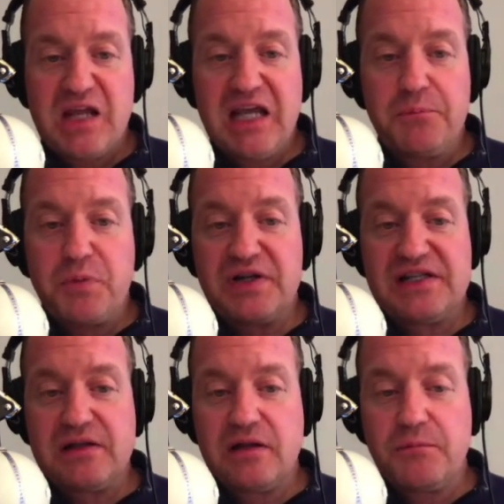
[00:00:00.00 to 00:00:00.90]
It
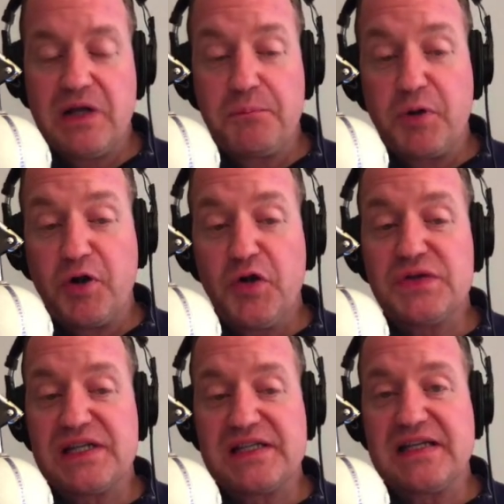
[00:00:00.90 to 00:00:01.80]

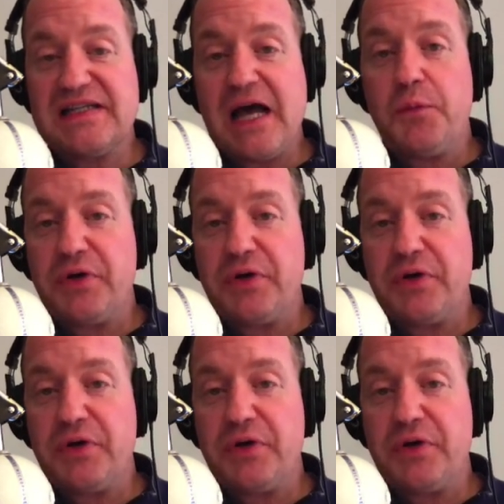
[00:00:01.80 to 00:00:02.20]
produces these output